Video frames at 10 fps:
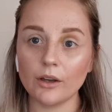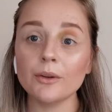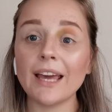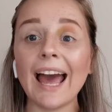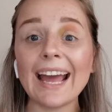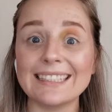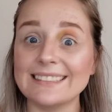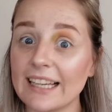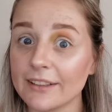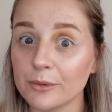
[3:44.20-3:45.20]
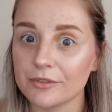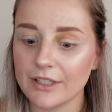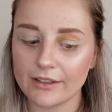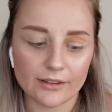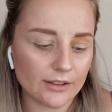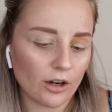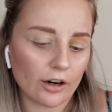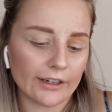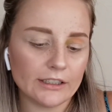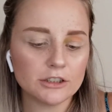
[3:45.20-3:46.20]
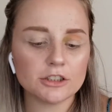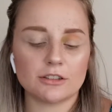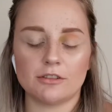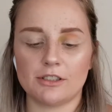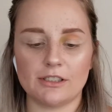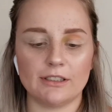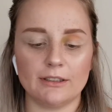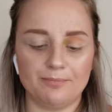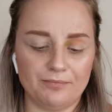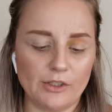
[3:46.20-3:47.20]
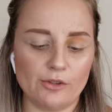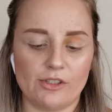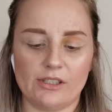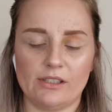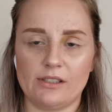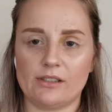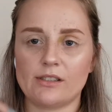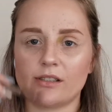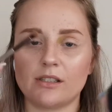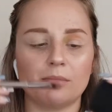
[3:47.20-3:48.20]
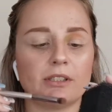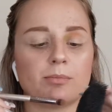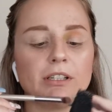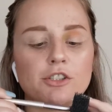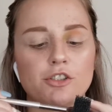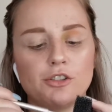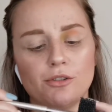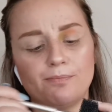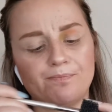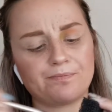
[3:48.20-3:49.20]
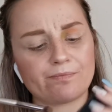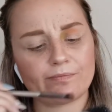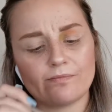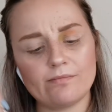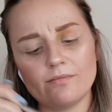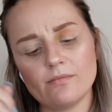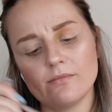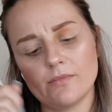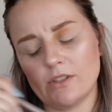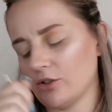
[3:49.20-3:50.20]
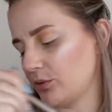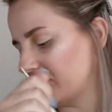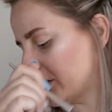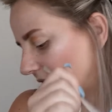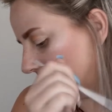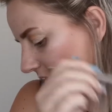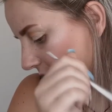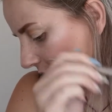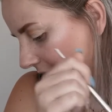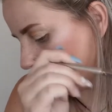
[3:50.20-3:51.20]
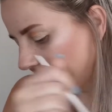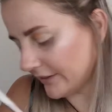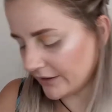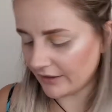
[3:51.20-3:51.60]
Okay, now that we've done the orange, I'm just gonna use a stippling sponge to switch colors quickly.